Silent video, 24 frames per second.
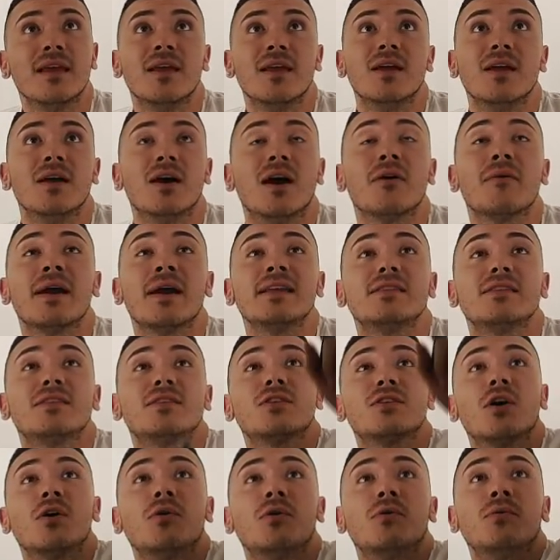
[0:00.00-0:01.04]
All right,
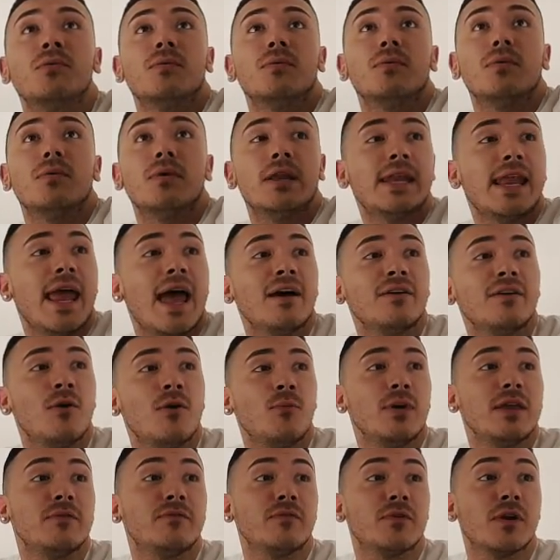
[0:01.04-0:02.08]
so now that
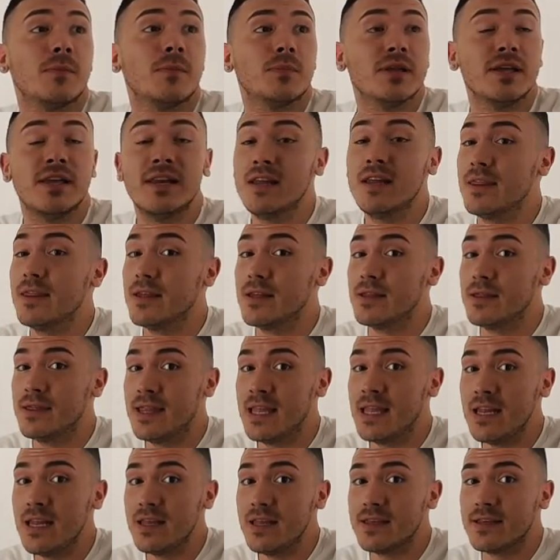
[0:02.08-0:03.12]
we've completed the
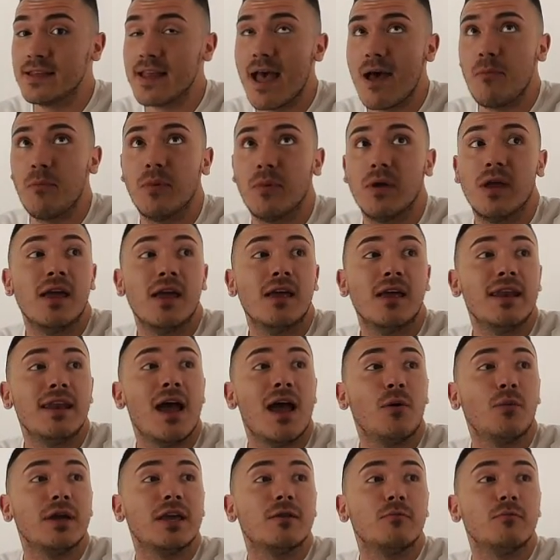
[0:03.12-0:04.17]
D step, now
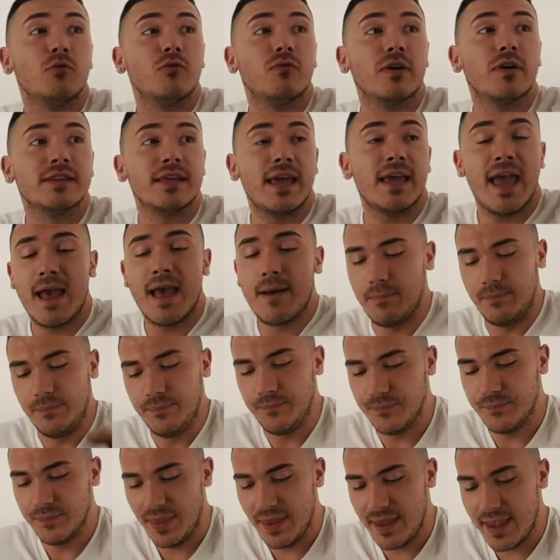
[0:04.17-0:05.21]
we can move on to M.
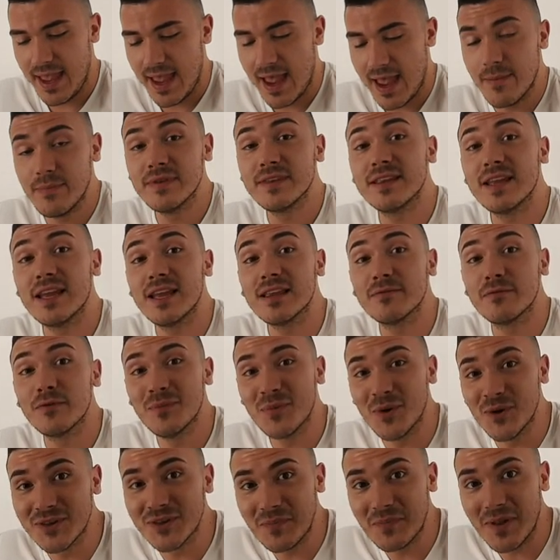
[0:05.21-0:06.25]
M stands for
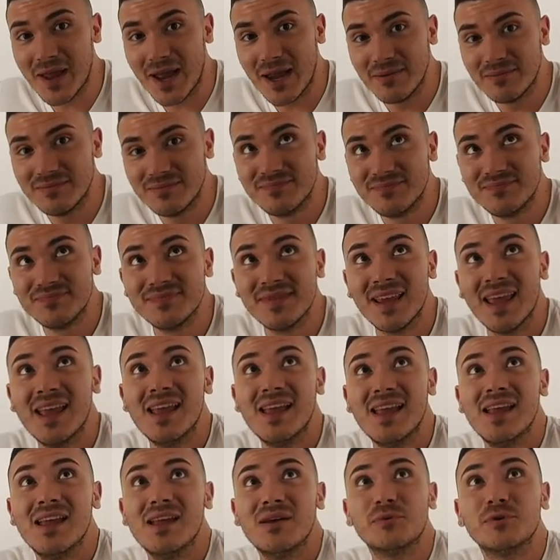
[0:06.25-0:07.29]
multiply,
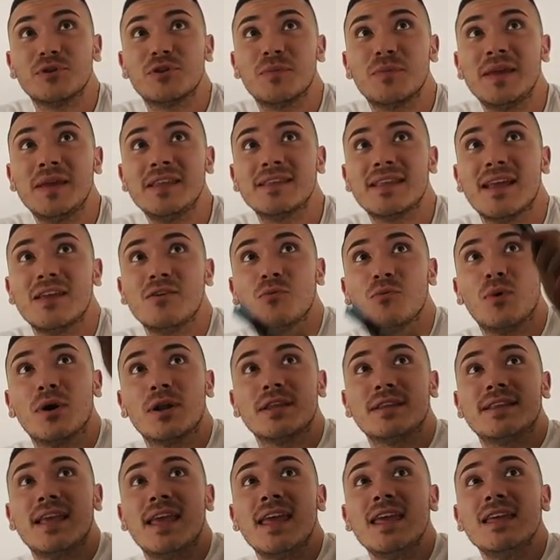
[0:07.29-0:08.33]
which means that you want
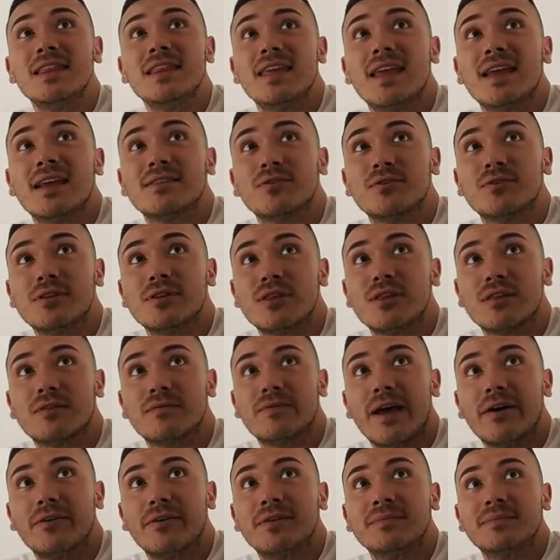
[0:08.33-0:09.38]
to take the answer you just
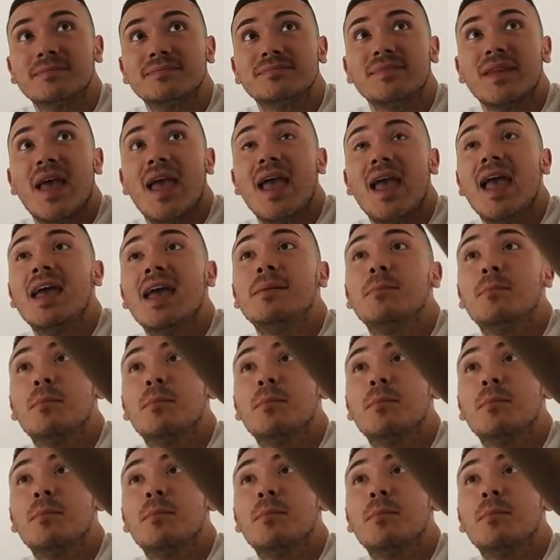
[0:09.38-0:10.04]
found and